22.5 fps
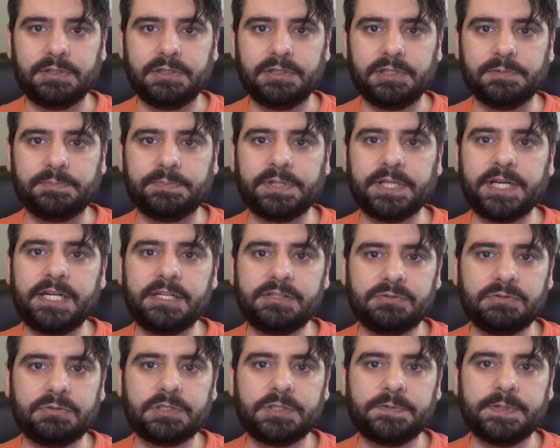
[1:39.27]
The
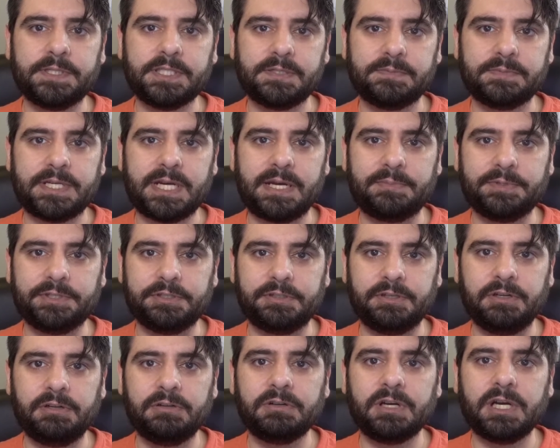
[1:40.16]
players will spend some time on
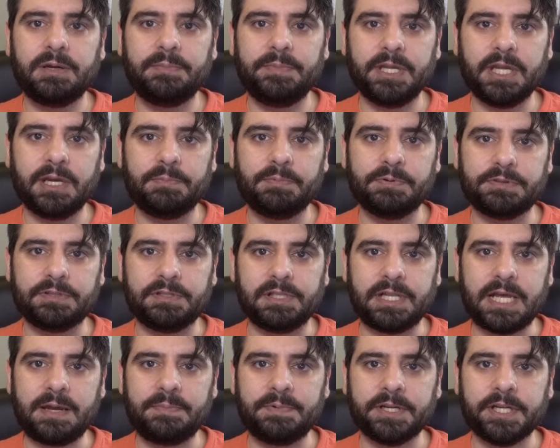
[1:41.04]
their own coming up with
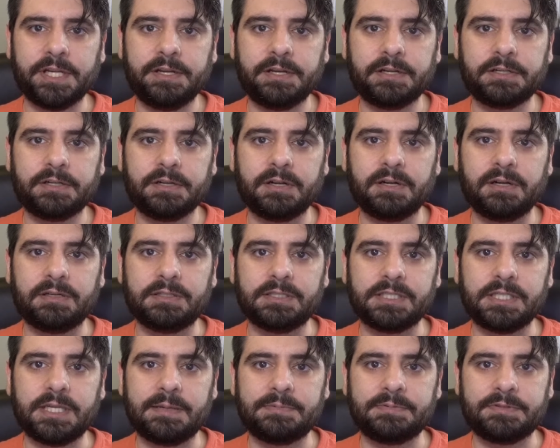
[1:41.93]
elaborate character
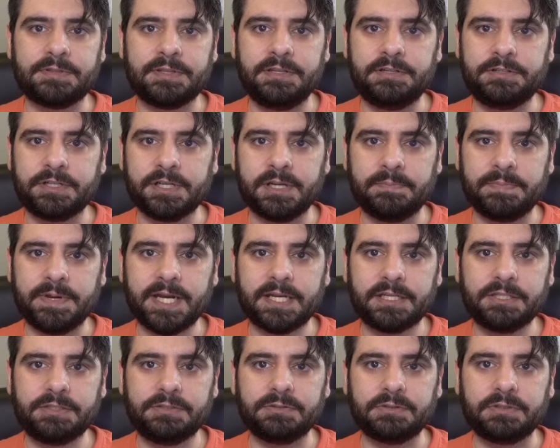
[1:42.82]
concepts with intricate
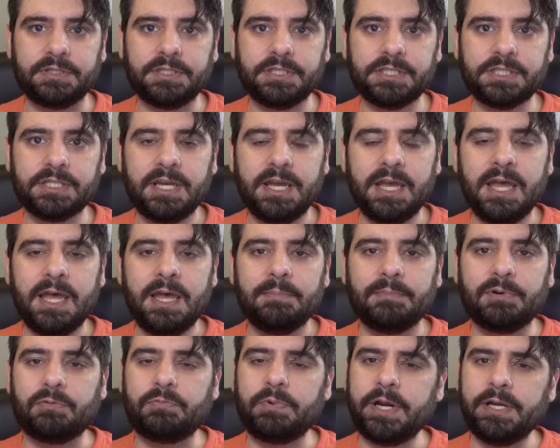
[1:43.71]
backstories,
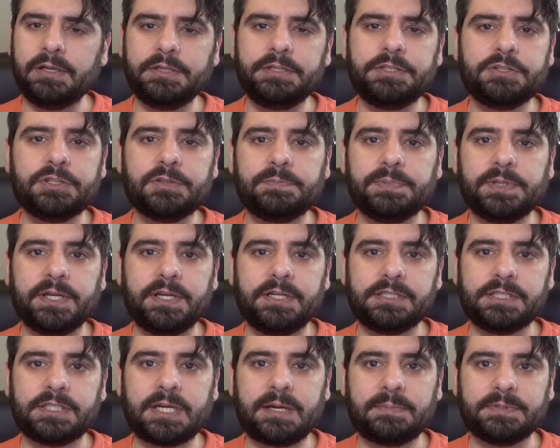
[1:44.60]
but rarely do the
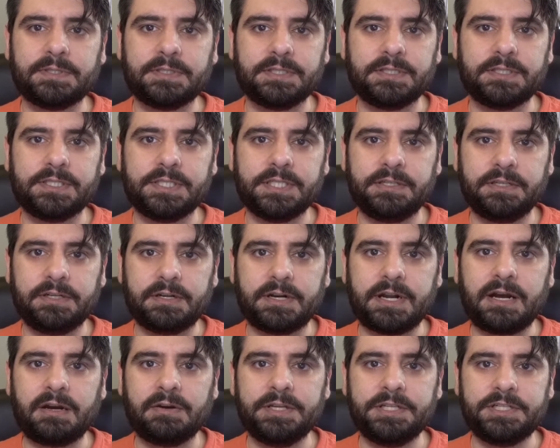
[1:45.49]
players stop to consider
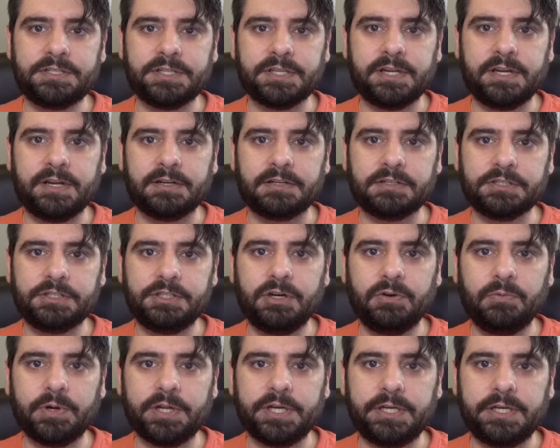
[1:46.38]
how each of the characters know
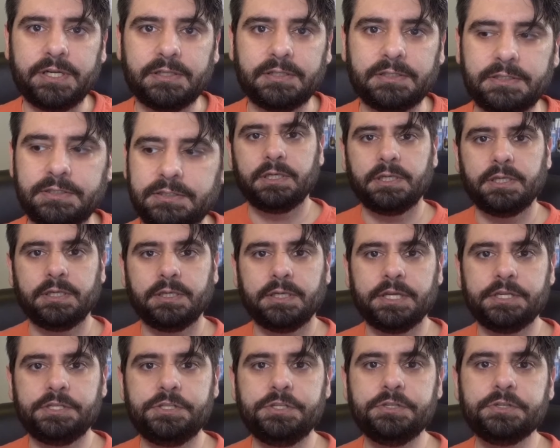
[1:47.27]
one another.
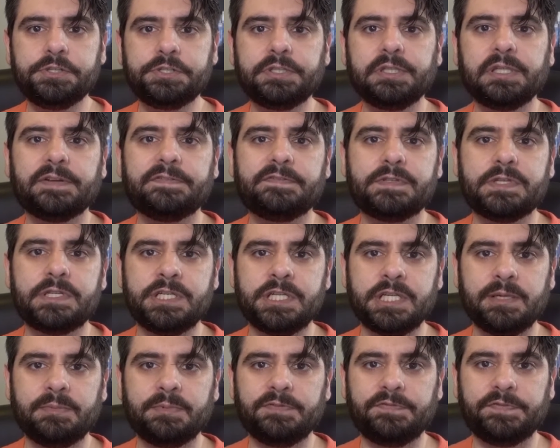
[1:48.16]
It's usually left to the
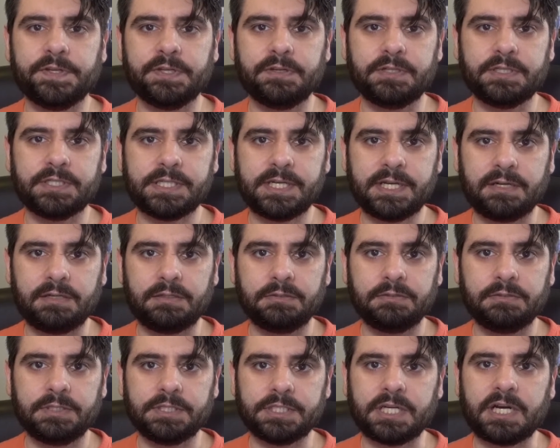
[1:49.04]
GM to figure this
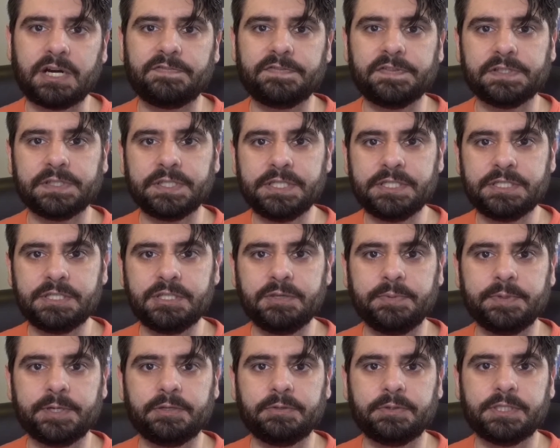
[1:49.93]
out. This often leads to the
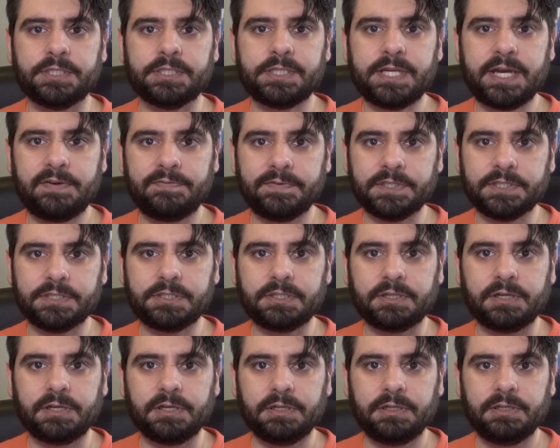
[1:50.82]
ubiquitous tavern
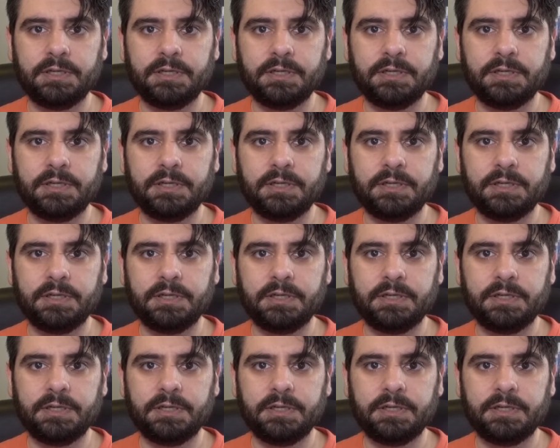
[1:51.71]
start.